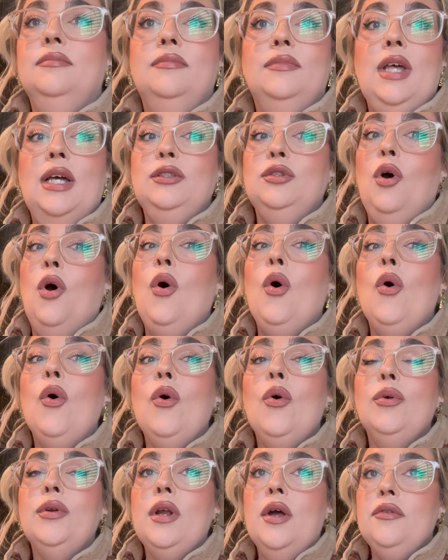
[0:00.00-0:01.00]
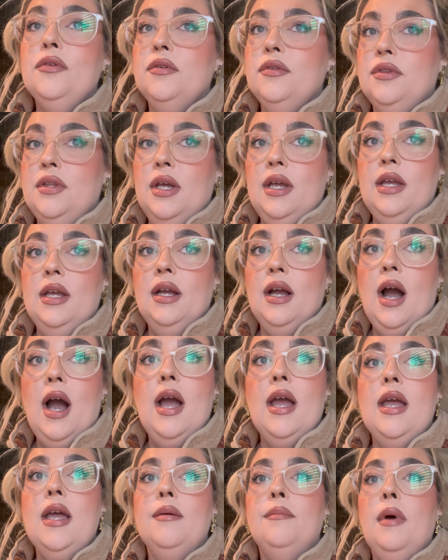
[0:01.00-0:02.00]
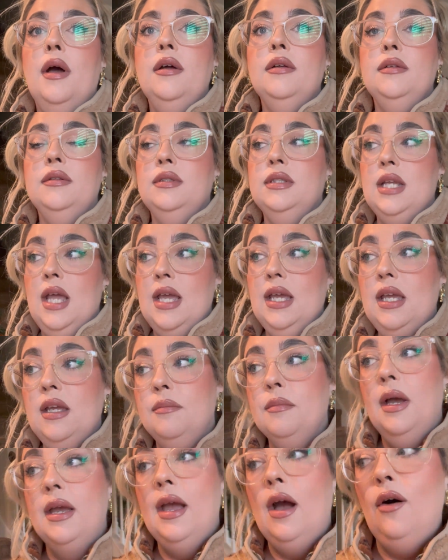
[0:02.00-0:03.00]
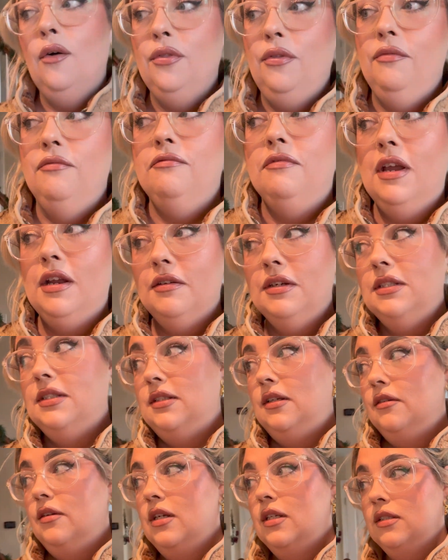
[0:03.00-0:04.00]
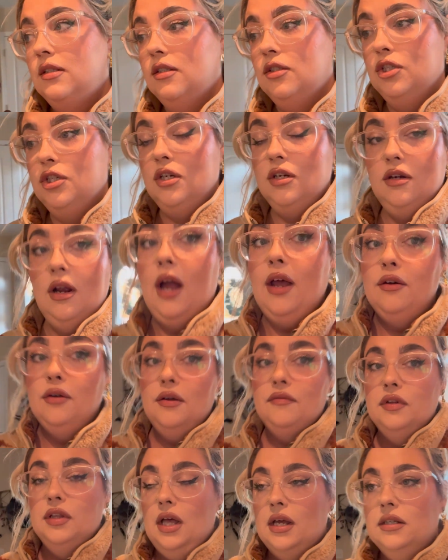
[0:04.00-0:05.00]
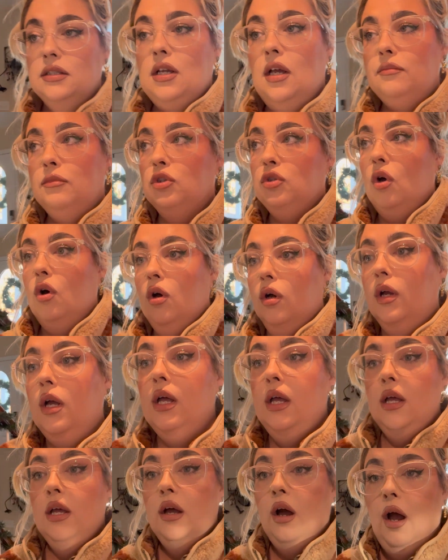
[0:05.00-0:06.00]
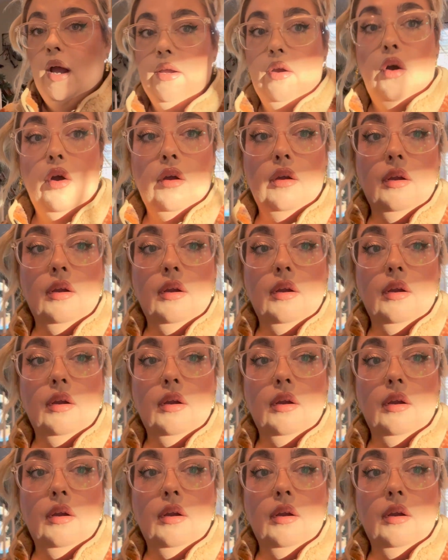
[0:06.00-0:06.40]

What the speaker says: That's a whole nother thing. I am taking my health very serious this year. I don't have a lot of time to talk. I